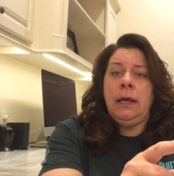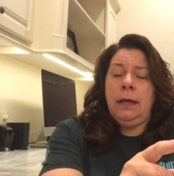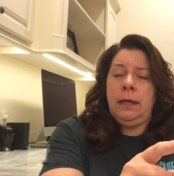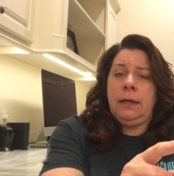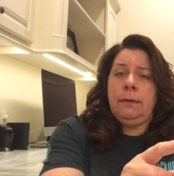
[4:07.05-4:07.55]

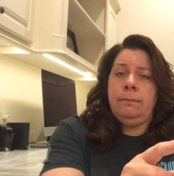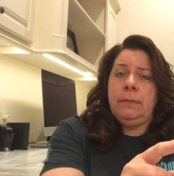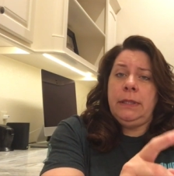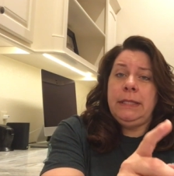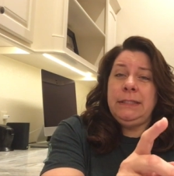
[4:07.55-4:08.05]
Um,
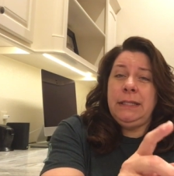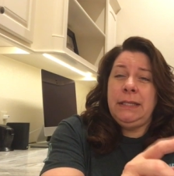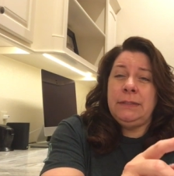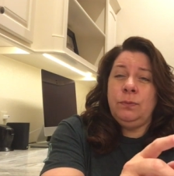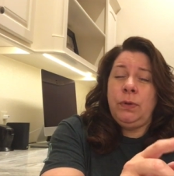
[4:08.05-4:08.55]
this
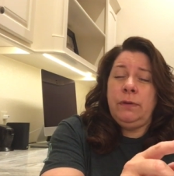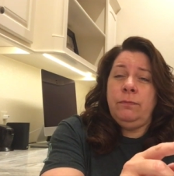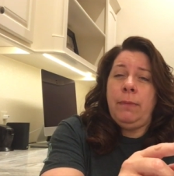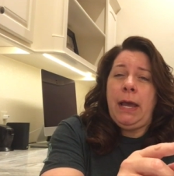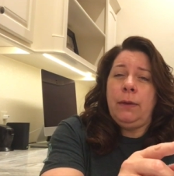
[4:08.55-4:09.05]
is one
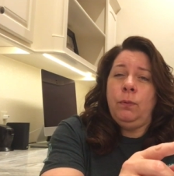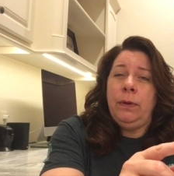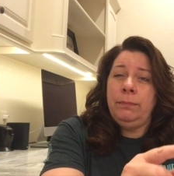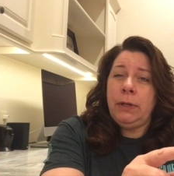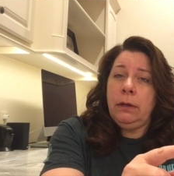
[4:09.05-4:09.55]
of my
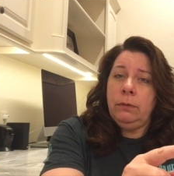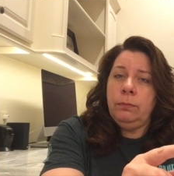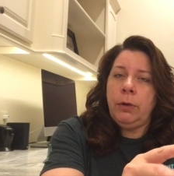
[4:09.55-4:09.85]
WIPGO